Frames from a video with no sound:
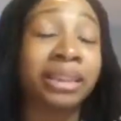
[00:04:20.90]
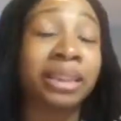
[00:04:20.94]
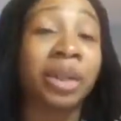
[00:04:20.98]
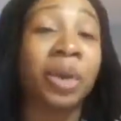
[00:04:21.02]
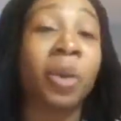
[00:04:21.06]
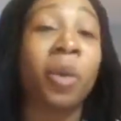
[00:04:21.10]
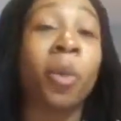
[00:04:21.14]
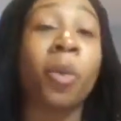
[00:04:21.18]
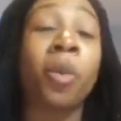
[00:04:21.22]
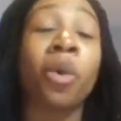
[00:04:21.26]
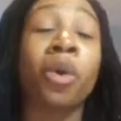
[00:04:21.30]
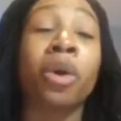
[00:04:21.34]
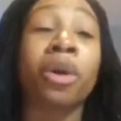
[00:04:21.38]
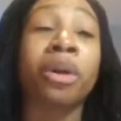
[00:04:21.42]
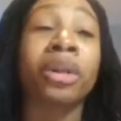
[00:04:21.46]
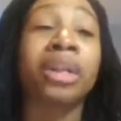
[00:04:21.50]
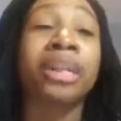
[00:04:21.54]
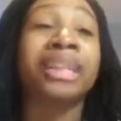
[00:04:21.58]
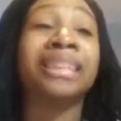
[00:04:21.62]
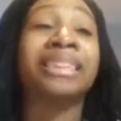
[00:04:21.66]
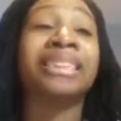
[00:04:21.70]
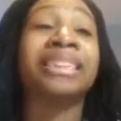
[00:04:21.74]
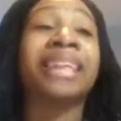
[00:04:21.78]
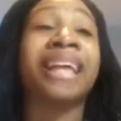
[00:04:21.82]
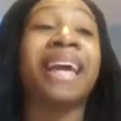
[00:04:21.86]
work
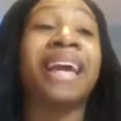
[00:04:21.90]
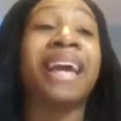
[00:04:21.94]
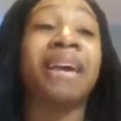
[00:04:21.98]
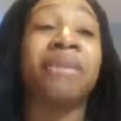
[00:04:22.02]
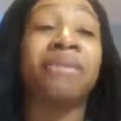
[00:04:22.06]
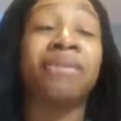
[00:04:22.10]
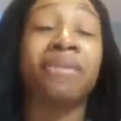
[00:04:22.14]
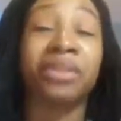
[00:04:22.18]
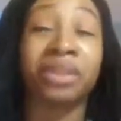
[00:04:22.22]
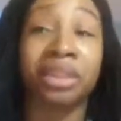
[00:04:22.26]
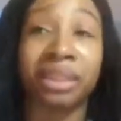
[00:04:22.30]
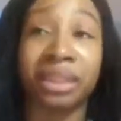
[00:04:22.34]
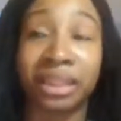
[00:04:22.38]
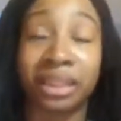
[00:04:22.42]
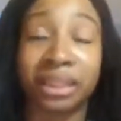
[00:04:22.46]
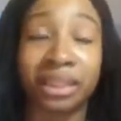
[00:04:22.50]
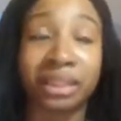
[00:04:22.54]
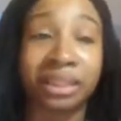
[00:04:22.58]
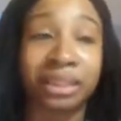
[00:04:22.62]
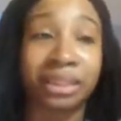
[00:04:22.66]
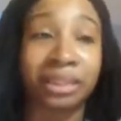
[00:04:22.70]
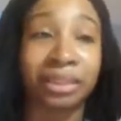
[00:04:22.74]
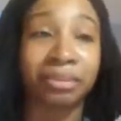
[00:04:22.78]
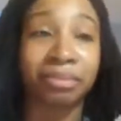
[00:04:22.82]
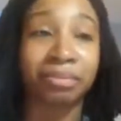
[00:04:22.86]
is effortless.
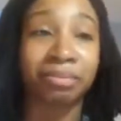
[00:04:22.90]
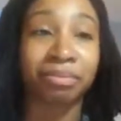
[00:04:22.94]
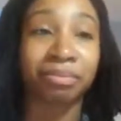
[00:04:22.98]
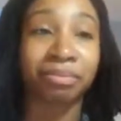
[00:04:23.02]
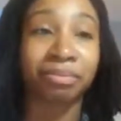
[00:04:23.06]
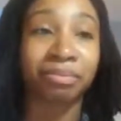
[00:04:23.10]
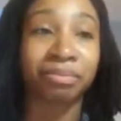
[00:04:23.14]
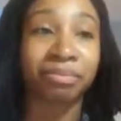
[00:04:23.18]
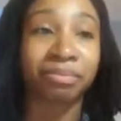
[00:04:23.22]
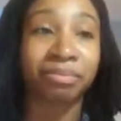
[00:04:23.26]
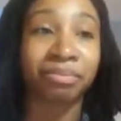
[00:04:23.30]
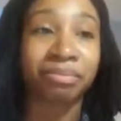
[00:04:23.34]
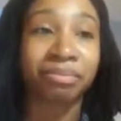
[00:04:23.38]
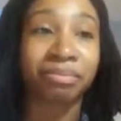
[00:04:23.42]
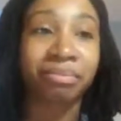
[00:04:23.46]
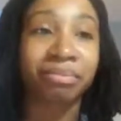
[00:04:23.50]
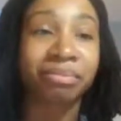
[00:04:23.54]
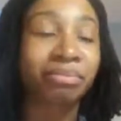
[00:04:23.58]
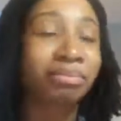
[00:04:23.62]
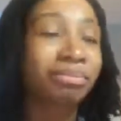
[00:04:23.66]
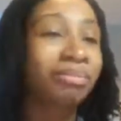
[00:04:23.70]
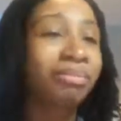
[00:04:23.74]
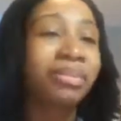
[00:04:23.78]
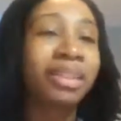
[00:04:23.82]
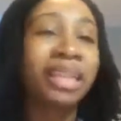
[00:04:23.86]

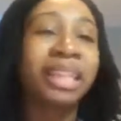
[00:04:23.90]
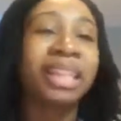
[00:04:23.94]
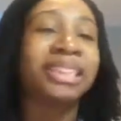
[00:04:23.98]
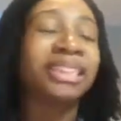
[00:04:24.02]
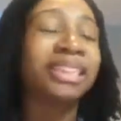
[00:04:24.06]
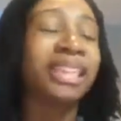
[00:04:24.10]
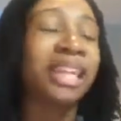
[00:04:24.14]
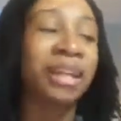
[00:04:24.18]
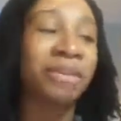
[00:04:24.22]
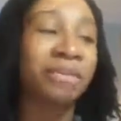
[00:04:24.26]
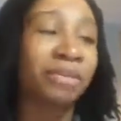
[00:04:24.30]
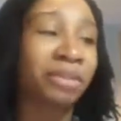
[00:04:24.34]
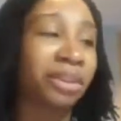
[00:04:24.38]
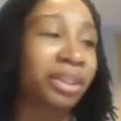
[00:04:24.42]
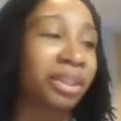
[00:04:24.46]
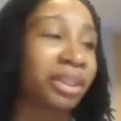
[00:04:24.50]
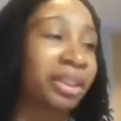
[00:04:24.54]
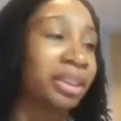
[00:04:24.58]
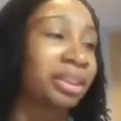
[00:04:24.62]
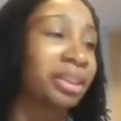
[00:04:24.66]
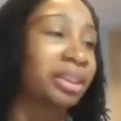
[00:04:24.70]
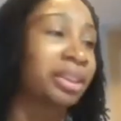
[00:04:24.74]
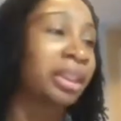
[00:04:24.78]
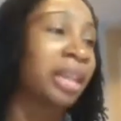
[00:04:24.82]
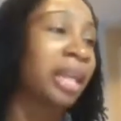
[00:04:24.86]
It's
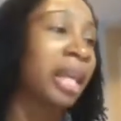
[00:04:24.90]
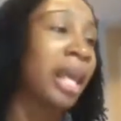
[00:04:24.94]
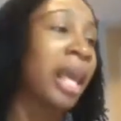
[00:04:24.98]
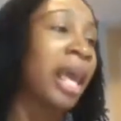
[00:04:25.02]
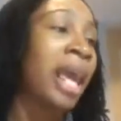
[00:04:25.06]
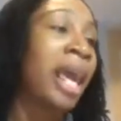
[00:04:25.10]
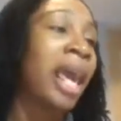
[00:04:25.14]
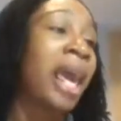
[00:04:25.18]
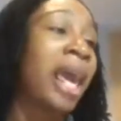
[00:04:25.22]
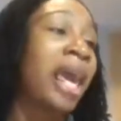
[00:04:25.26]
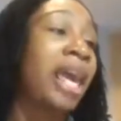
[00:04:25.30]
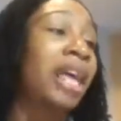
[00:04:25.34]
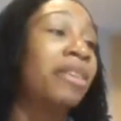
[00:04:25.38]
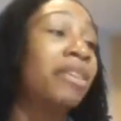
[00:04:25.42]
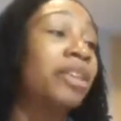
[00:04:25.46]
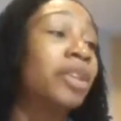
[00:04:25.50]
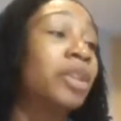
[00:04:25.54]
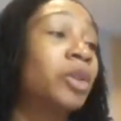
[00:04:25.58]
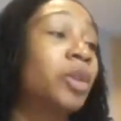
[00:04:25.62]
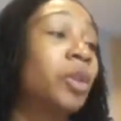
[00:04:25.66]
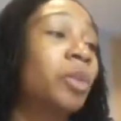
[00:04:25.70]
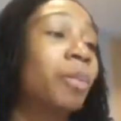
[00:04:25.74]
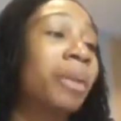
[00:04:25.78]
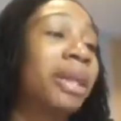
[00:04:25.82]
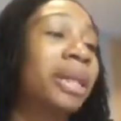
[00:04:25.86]
effortless. And
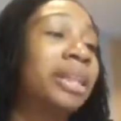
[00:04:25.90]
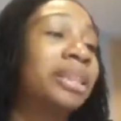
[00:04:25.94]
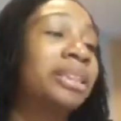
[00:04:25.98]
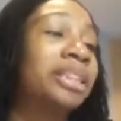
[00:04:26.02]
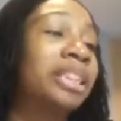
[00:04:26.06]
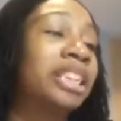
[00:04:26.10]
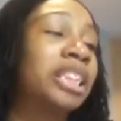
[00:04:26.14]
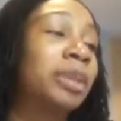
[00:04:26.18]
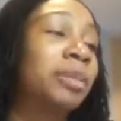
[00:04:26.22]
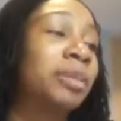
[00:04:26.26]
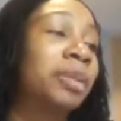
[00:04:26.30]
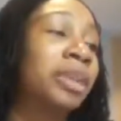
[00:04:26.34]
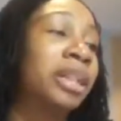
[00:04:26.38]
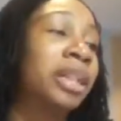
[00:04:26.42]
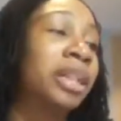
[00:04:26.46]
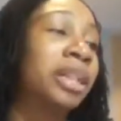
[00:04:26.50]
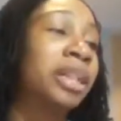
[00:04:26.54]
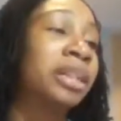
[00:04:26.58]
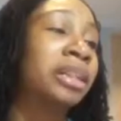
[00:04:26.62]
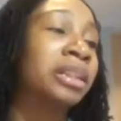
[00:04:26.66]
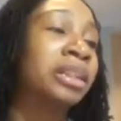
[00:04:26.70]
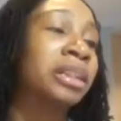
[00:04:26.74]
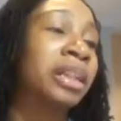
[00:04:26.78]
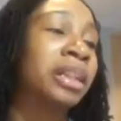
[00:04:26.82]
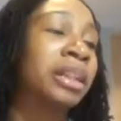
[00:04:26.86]
this will make sense because